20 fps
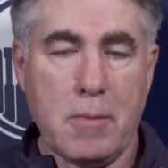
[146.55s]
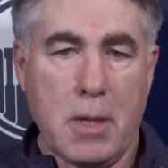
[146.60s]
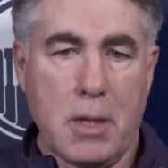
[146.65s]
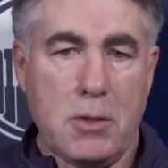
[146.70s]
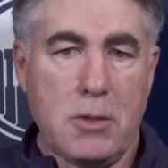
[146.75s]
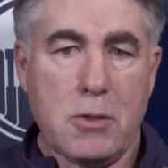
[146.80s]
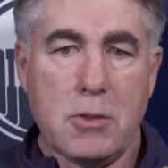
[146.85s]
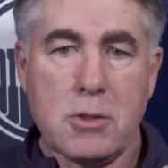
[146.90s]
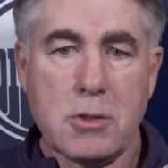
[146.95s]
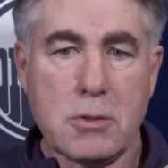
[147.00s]

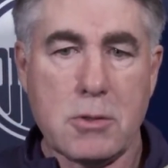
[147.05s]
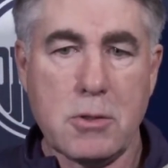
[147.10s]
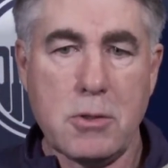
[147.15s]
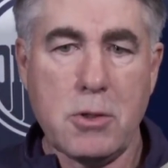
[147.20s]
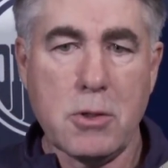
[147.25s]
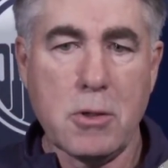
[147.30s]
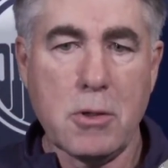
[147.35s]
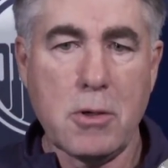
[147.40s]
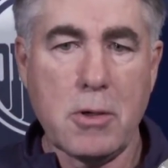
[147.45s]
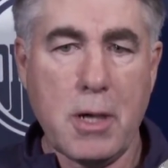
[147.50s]
And
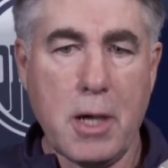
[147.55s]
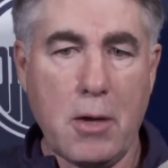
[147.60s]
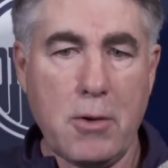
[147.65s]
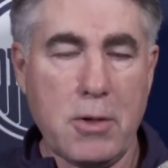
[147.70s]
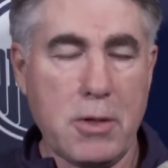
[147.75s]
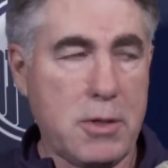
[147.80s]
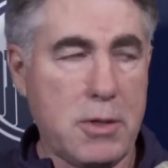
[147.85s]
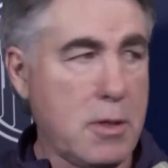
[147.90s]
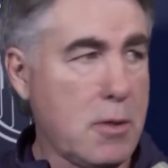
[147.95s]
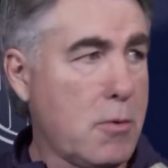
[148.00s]
you learn how
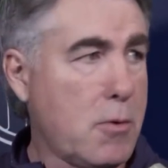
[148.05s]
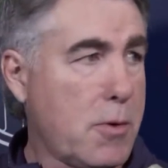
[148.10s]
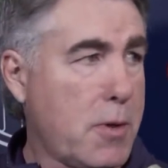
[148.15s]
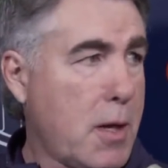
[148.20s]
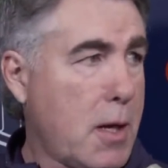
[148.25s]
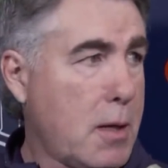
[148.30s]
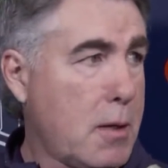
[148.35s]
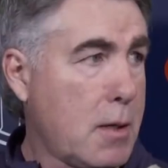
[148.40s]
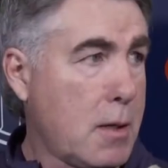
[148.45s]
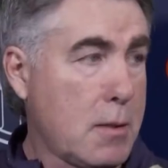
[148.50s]
to deal with that.